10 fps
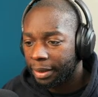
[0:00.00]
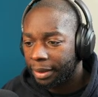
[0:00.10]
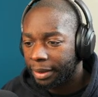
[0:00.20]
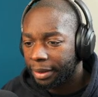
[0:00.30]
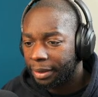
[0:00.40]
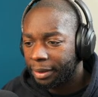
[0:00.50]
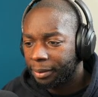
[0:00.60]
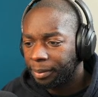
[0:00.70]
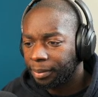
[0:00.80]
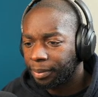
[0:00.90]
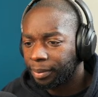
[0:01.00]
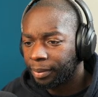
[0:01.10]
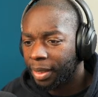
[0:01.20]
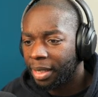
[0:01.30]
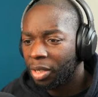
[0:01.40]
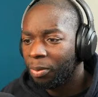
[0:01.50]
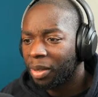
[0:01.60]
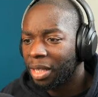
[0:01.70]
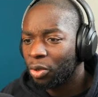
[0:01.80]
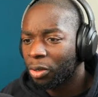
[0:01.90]
And then you
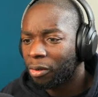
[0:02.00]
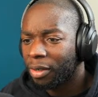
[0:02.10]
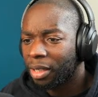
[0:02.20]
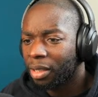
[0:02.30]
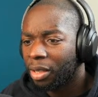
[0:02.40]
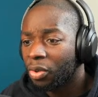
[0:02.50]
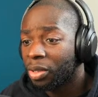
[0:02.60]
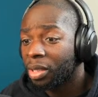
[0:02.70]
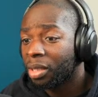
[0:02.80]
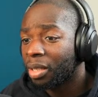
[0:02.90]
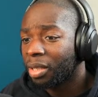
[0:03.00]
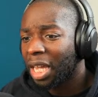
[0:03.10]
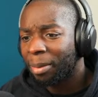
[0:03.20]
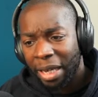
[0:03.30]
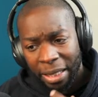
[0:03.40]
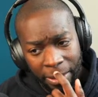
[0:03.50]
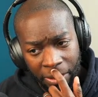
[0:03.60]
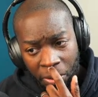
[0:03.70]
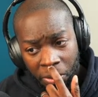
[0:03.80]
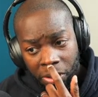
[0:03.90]
begin your career. Oh, so this starts the game again?
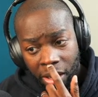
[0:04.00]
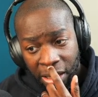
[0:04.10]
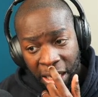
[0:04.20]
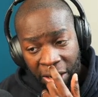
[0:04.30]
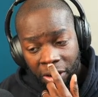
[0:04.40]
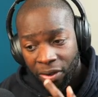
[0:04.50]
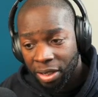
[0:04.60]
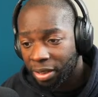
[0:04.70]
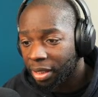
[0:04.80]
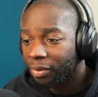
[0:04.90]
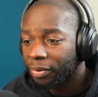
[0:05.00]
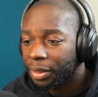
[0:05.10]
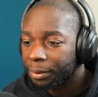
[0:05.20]
Oh no, it starts that career function again, fine.